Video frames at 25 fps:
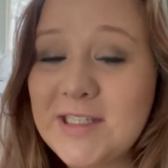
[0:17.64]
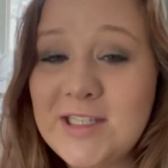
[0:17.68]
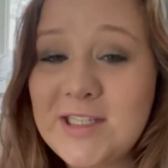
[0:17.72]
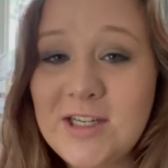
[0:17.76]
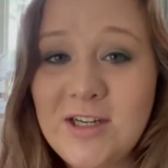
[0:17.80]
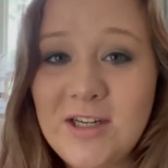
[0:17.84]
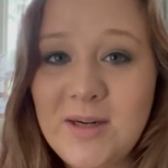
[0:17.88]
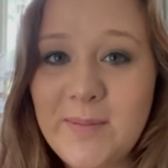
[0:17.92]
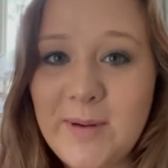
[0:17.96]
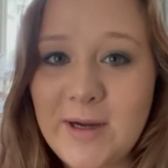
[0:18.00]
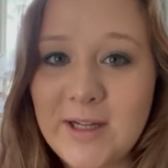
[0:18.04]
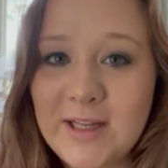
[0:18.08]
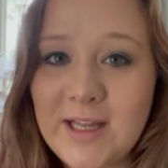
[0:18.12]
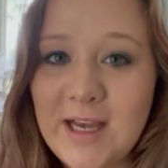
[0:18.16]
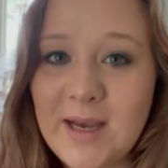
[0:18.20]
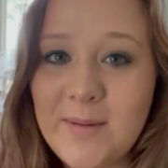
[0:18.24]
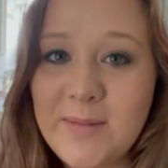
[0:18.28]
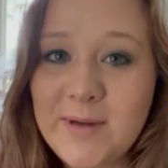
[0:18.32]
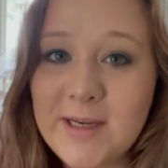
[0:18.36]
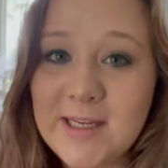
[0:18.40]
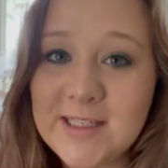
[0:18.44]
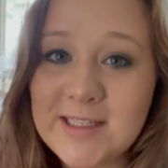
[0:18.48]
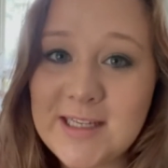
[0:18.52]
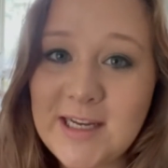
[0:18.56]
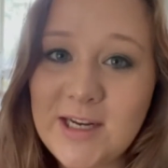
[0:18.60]
talk about that,
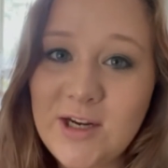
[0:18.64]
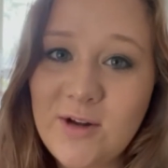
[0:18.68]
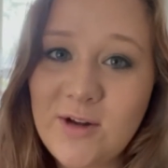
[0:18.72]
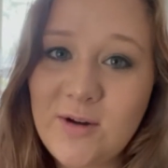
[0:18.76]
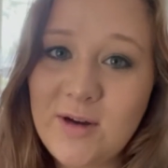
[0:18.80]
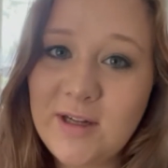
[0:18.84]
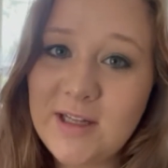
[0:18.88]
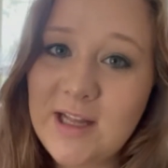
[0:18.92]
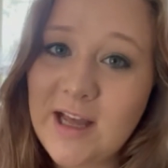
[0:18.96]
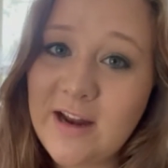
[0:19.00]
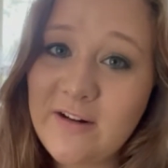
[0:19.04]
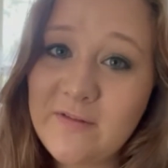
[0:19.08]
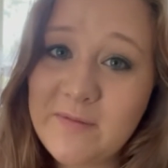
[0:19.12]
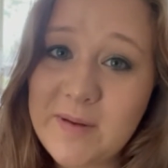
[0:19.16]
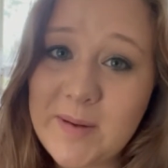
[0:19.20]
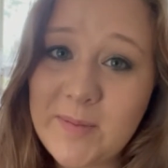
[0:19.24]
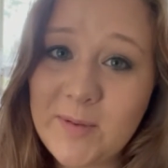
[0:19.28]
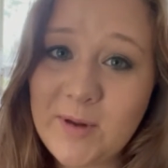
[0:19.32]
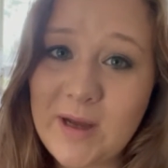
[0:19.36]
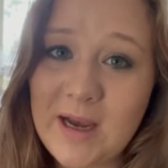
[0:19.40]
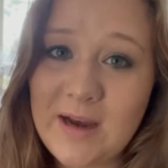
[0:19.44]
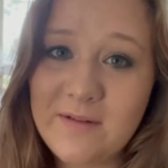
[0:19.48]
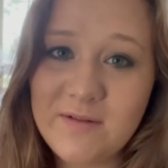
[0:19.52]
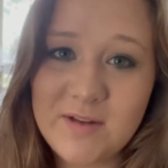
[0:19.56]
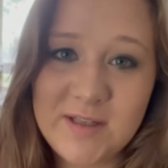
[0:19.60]
because I know a lot of
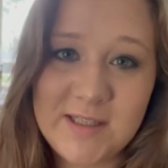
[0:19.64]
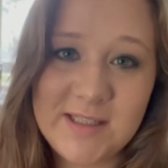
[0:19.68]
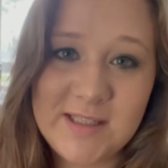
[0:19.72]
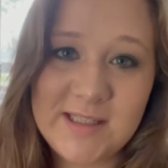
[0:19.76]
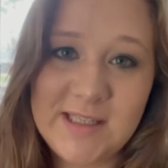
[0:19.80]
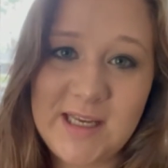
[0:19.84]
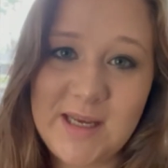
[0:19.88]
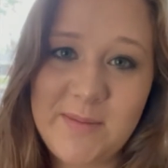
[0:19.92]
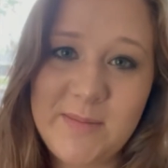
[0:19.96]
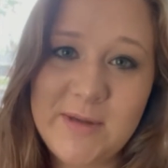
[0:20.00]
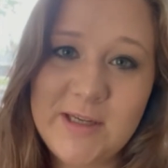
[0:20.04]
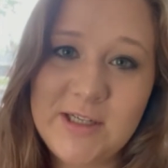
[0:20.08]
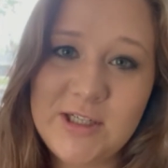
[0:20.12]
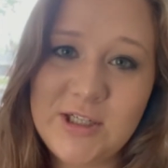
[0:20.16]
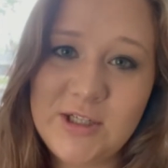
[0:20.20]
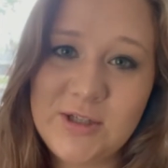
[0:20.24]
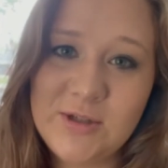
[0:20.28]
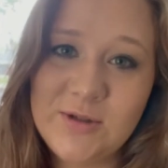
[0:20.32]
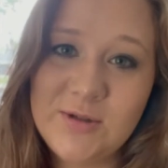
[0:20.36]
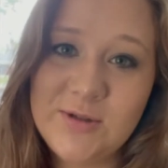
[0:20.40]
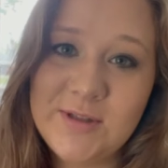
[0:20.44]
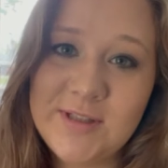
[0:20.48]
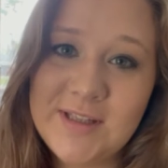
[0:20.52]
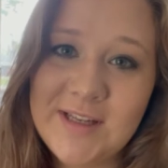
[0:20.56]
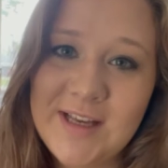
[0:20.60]
people have these same
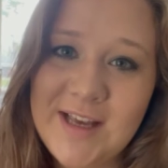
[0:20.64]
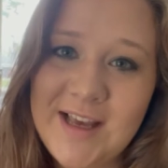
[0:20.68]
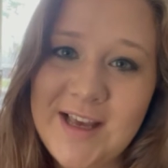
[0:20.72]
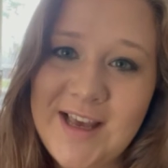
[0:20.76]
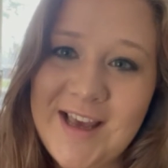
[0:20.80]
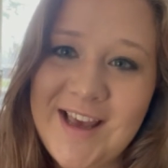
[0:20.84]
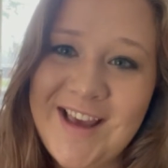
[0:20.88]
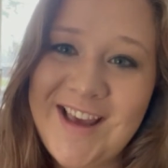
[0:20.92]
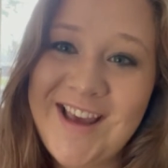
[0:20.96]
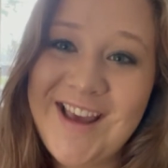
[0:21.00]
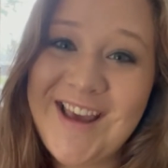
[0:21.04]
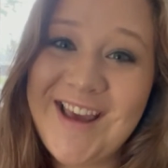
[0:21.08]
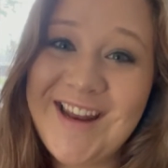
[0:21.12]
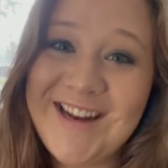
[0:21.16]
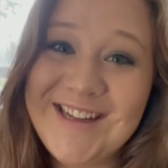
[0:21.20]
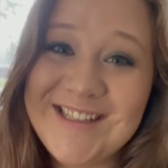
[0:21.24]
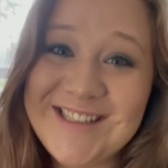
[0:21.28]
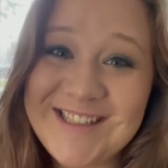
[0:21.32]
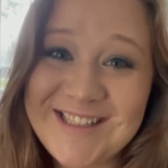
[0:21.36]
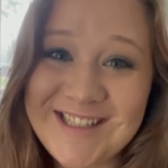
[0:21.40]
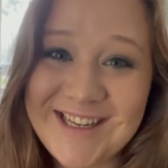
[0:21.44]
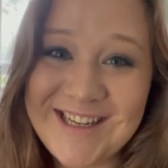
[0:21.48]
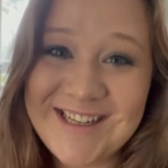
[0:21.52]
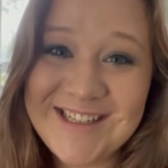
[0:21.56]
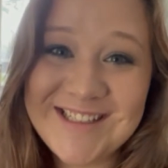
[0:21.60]
issues and it
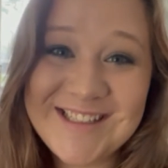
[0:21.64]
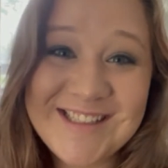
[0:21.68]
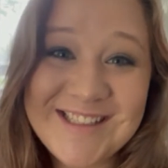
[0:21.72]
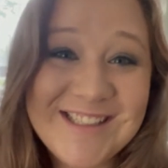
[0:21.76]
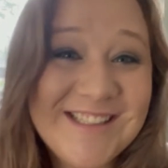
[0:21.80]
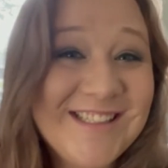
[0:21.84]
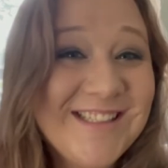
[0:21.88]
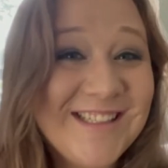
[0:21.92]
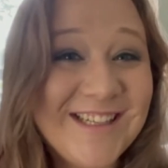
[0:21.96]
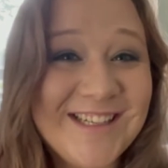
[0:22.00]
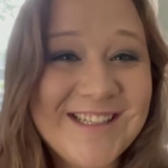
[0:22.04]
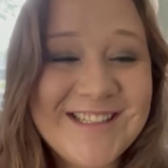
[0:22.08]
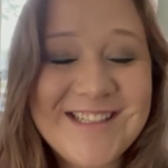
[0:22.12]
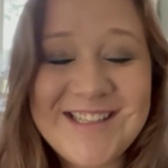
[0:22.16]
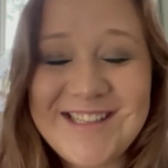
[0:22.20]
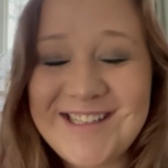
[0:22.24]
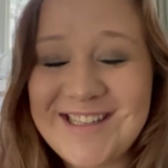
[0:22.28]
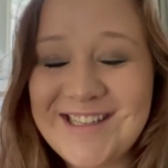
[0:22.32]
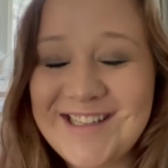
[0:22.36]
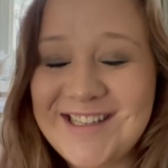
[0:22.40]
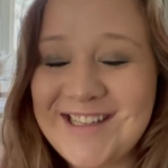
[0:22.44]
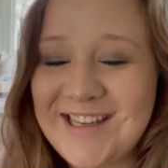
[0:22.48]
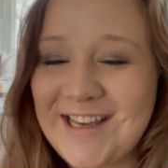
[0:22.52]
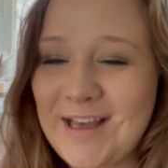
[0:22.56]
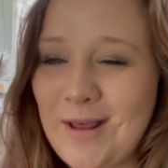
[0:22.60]
sucks.
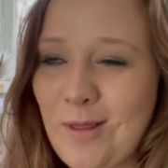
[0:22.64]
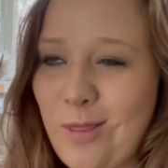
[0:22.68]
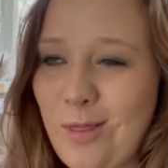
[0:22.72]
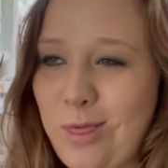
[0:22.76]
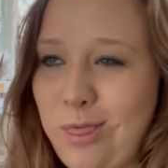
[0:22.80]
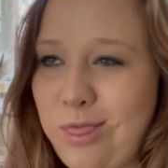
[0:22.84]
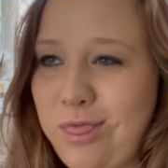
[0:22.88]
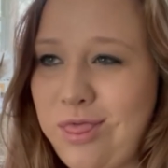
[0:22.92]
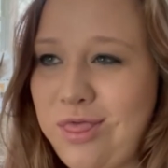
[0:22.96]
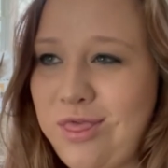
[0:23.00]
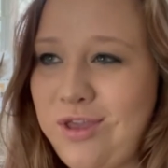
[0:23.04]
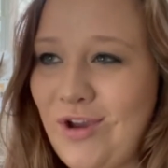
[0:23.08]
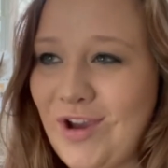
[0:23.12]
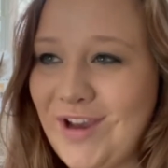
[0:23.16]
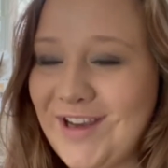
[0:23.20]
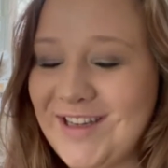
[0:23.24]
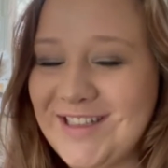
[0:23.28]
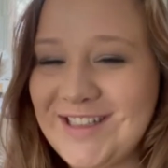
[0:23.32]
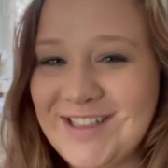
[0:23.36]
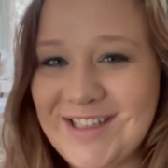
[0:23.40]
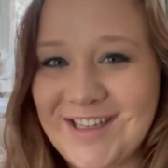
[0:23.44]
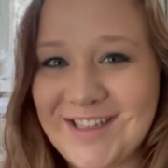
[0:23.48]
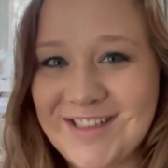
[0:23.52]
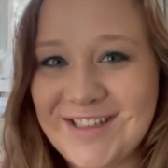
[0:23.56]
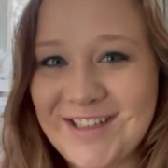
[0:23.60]
It
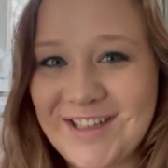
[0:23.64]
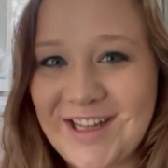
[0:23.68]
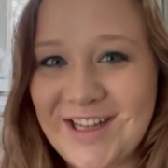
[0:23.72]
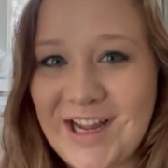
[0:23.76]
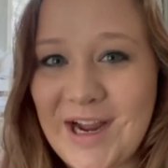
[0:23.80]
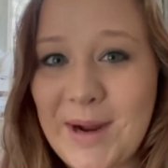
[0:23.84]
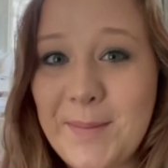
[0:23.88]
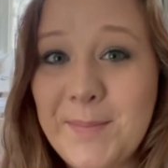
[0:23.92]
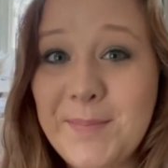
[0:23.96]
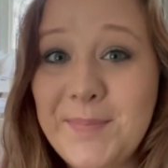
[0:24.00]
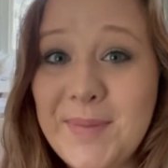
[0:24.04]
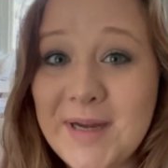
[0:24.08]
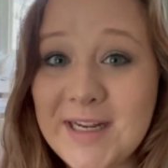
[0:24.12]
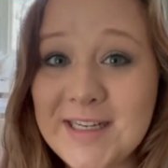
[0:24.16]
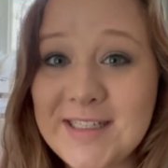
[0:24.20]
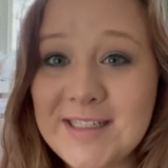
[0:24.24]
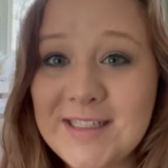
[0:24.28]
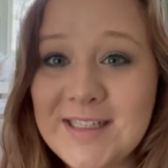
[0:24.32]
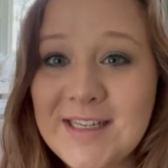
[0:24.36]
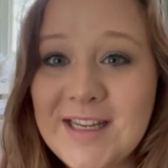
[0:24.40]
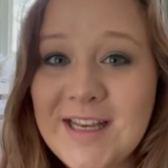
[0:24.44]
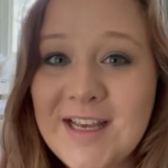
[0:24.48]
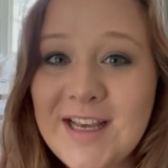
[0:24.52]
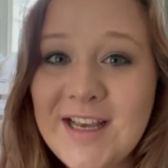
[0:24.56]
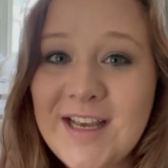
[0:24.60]
sucks a lot. But
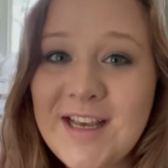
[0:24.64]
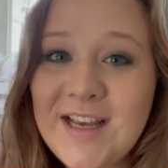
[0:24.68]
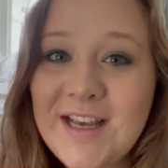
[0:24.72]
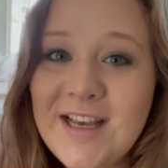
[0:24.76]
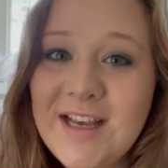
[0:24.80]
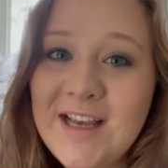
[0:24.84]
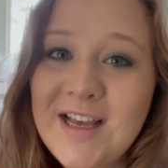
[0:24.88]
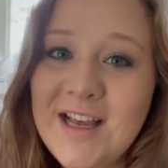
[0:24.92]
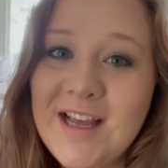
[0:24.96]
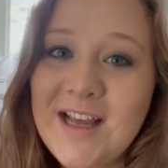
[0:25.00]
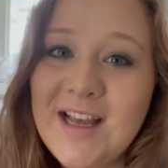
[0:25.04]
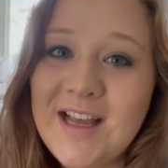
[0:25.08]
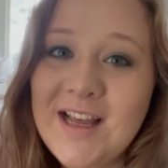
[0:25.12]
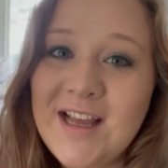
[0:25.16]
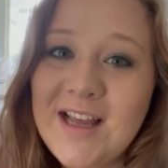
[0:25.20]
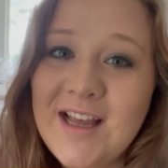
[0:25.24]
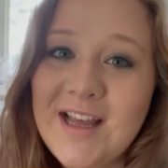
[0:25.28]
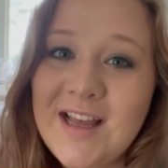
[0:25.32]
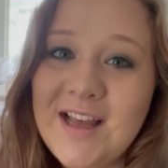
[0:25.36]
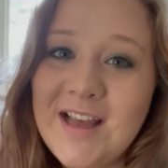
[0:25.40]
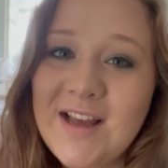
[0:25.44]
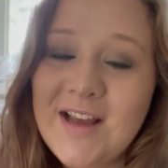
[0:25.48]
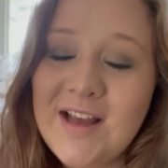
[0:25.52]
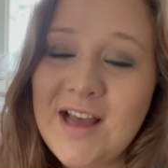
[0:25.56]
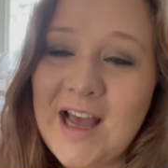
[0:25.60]

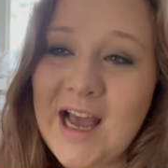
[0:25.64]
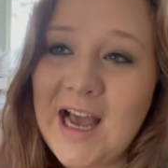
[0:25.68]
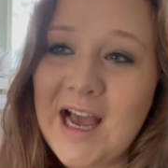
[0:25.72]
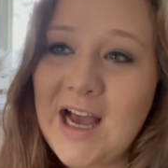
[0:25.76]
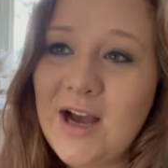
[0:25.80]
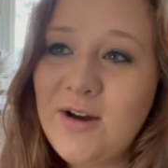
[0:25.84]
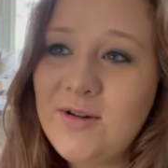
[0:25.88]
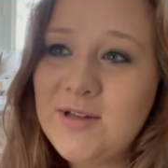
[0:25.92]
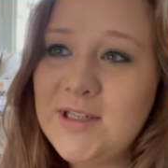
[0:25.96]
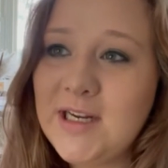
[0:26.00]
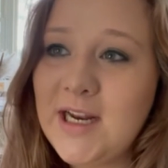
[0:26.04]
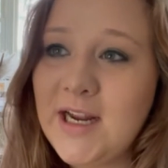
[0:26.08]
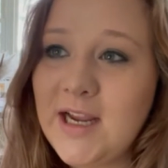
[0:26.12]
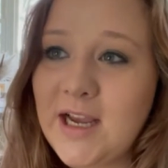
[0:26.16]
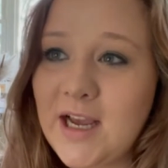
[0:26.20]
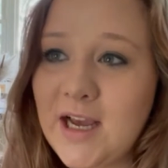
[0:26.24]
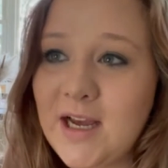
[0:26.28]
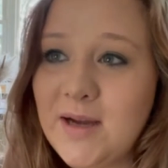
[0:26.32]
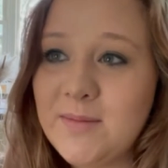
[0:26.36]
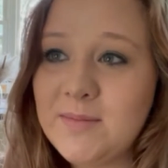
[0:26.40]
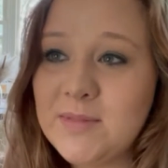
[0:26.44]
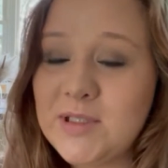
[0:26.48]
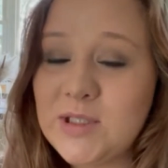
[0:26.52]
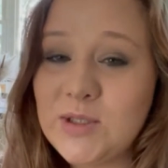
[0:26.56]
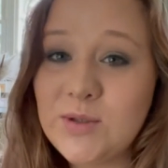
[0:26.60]
how did I
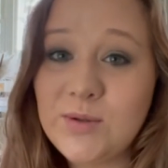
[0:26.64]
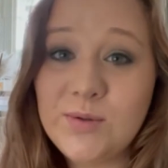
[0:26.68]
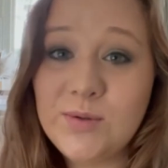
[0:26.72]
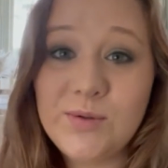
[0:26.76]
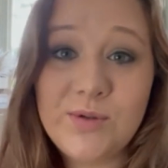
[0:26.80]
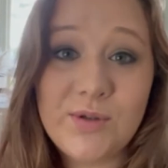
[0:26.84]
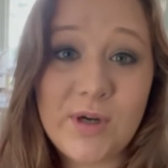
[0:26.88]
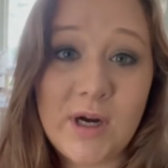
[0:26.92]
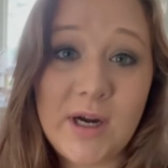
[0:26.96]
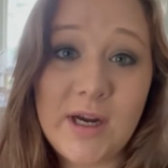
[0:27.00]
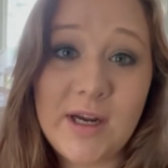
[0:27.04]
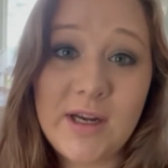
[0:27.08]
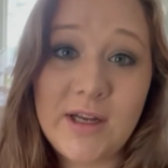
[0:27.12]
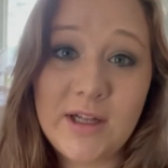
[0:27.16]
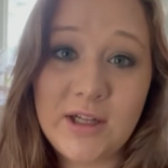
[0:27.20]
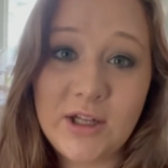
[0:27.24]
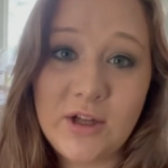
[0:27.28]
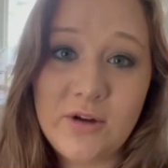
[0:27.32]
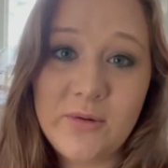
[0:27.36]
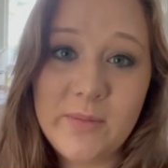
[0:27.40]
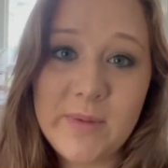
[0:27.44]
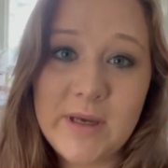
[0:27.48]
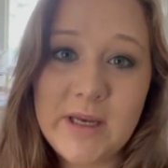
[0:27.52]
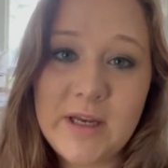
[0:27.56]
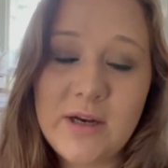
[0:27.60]
come to trying
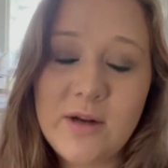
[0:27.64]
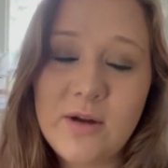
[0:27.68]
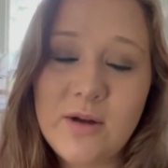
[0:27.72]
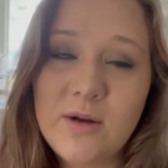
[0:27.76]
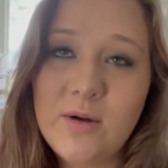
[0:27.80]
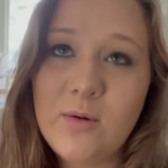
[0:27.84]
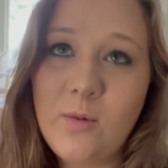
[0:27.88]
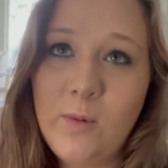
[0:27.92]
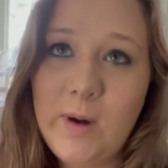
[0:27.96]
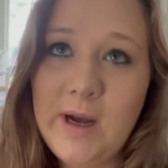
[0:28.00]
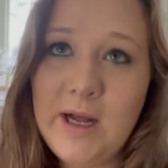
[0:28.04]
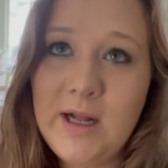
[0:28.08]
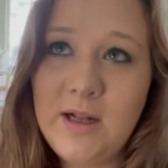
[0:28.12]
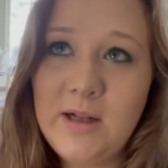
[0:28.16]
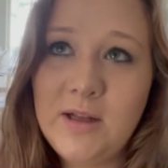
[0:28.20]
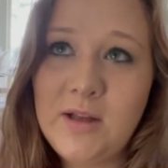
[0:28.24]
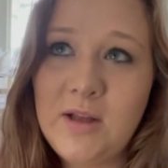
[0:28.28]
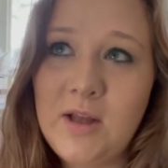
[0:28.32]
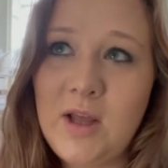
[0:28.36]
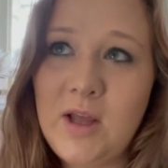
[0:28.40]
Clomid? Well,